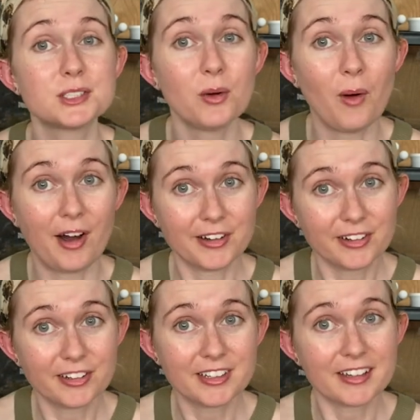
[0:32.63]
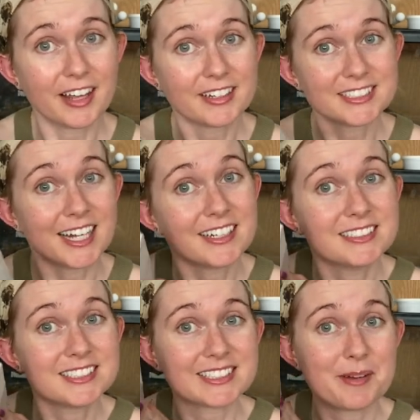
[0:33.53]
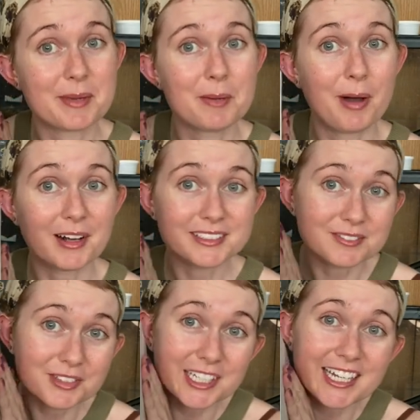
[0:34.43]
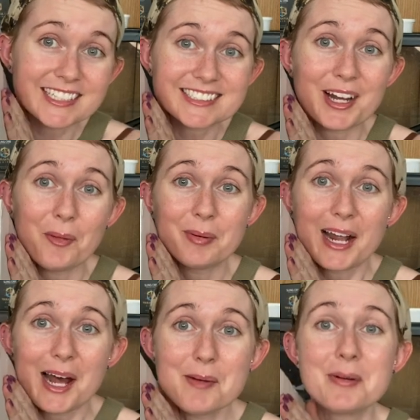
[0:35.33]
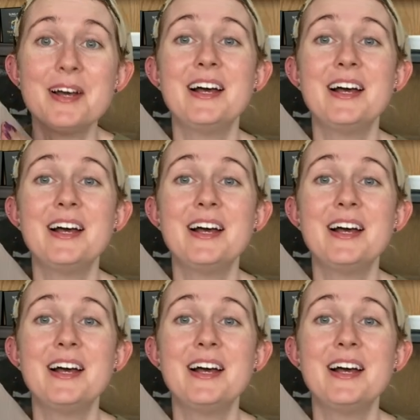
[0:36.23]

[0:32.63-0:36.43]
so honored that they decided to send me a box of goodies to open up.